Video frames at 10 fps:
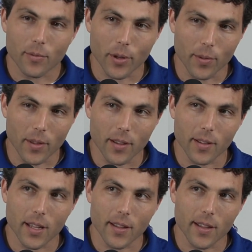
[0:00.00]

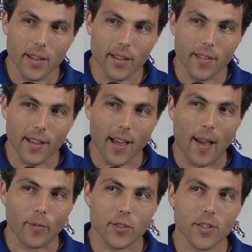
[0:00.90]
the
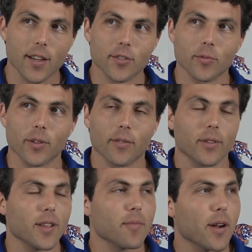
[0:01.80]
conference schedule,
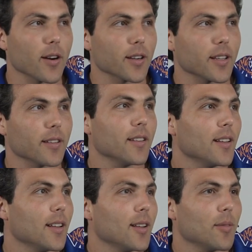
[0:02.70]
when the American
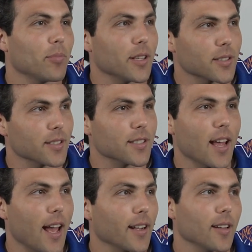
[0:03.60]
plus
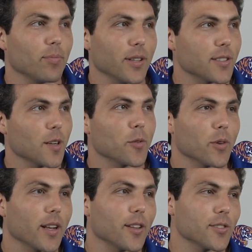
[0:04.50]
Gonzaga plus
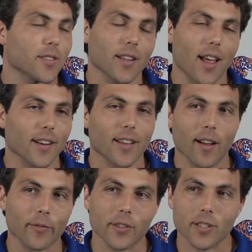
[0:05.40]
everyone else in the
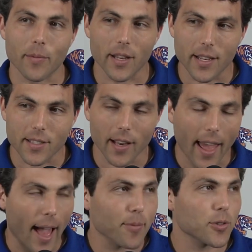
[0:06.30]
non-conference, I mean, it is an
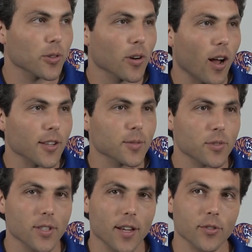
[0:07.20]
absolute awesome
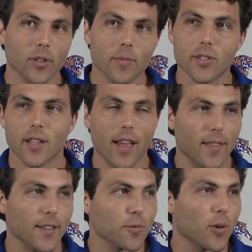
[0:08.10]
schedule. Let me say
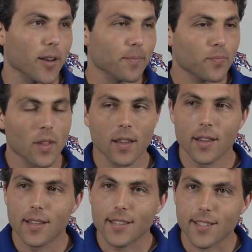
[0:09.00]
that. That's one.
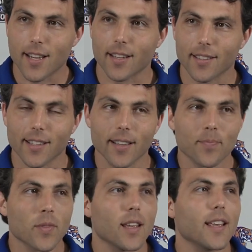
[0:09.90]
Secondly,
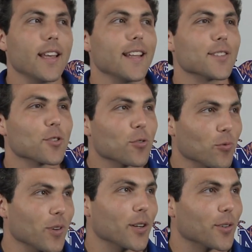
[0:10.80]
it is
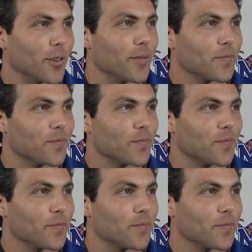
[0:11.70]
critical